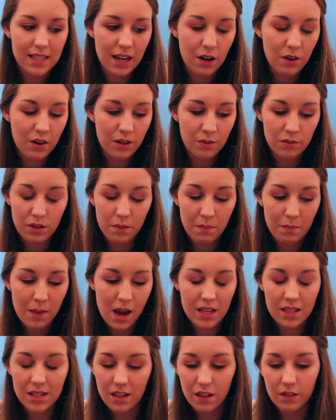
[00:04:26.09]
sale and it was a
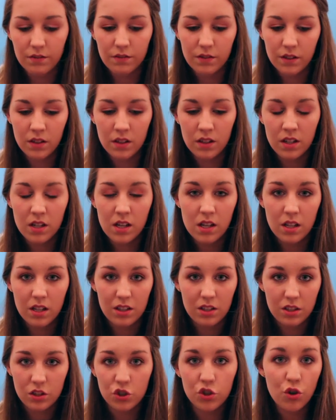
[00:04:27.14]
massive
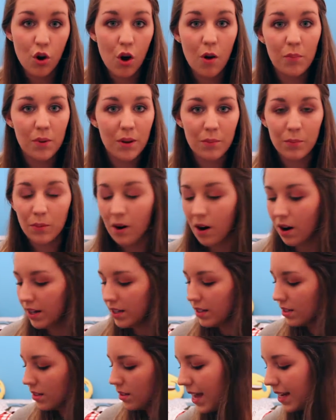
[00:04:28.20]
drop in price.